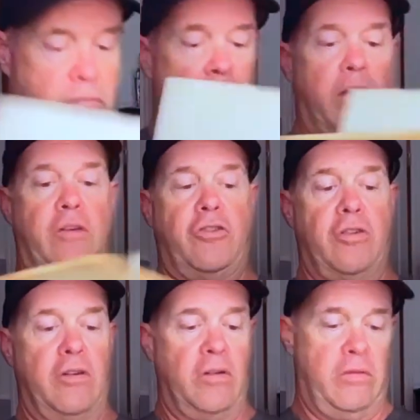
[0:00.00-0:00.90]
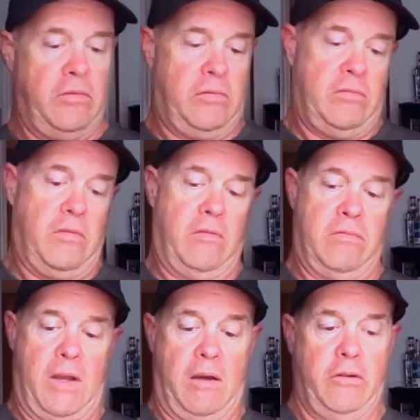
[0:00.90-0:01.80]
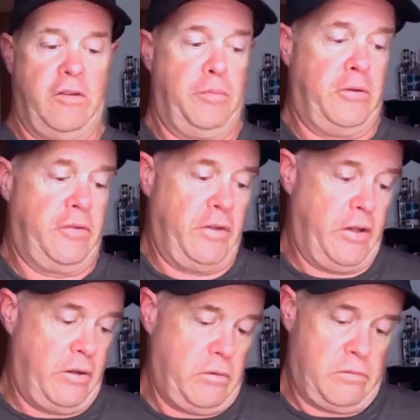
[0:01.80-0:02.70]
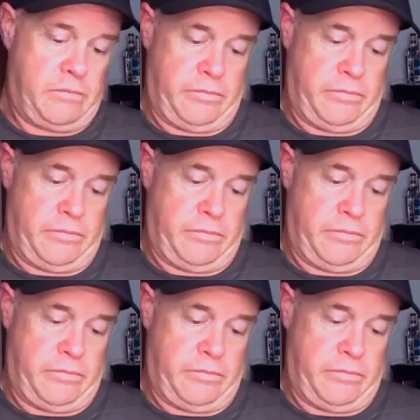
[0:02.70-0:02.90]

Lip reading: I'm not sure how it's supposed to go.